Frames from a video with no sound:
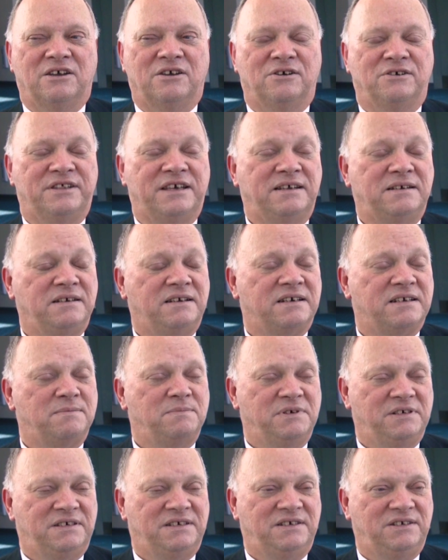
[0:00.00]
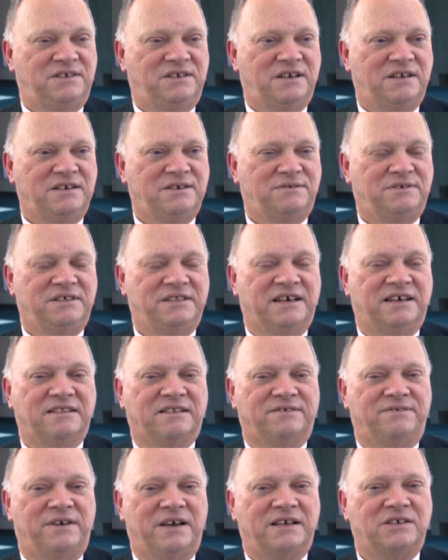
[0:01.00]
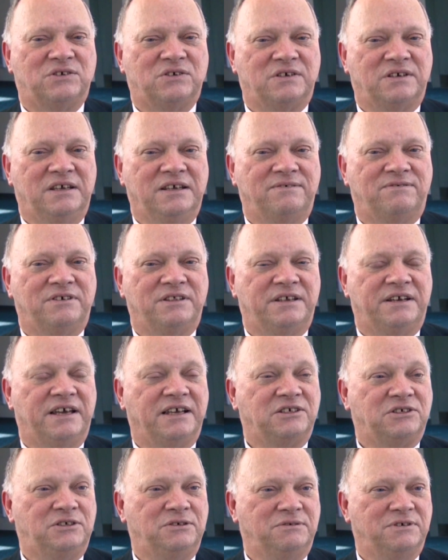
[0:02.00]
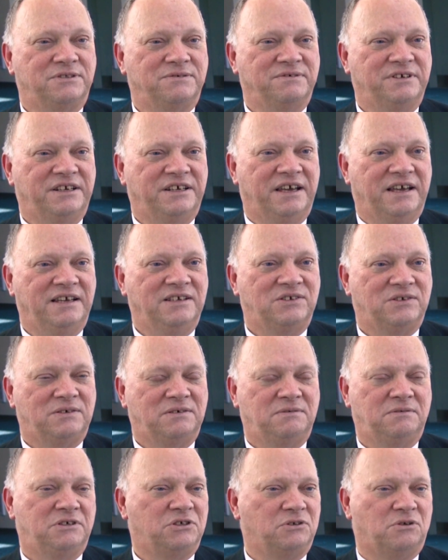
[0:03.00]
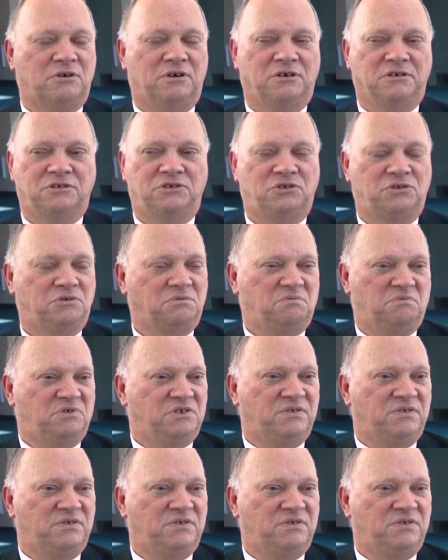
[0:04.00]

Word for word: you're then going to be continuing that lofexidine for the next two or three days, and as long as